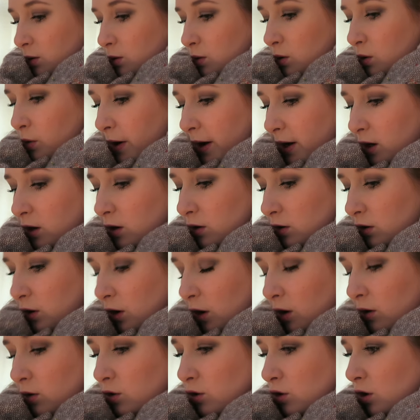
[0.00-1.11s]
Oh, I could
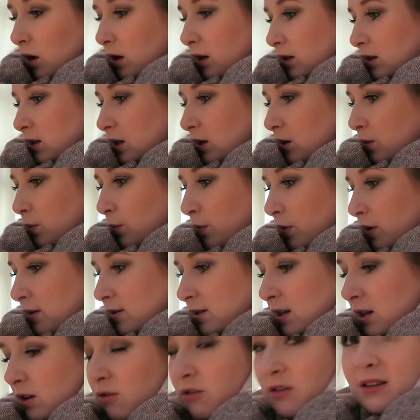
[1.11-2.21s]
go Charlotte Tilbury
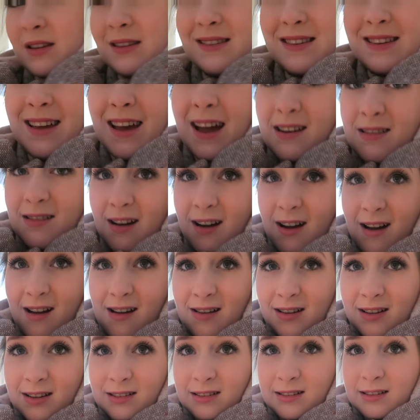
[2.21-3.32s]
Secret Sienna.
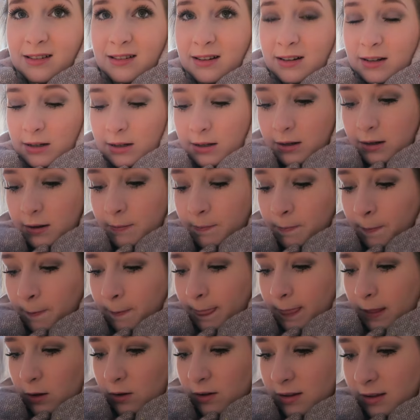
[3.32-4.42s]

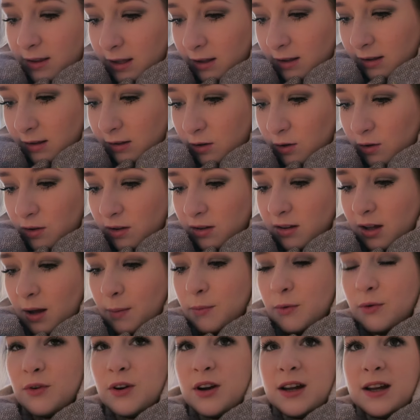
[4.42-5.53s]
Is this too
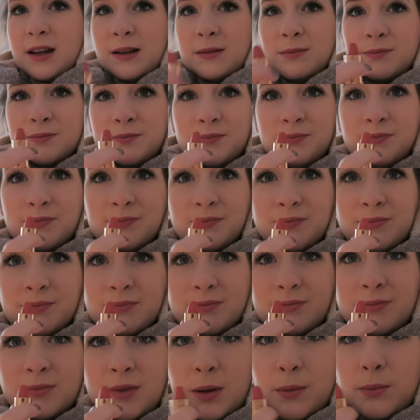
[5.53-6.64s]
summery?
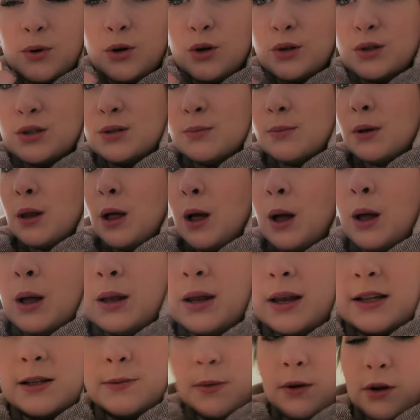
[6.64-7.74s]
Possibly.
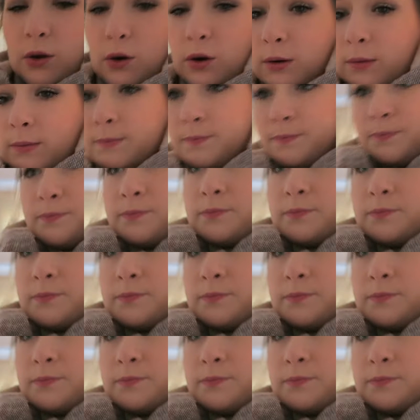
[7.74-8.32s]
Let's put it on.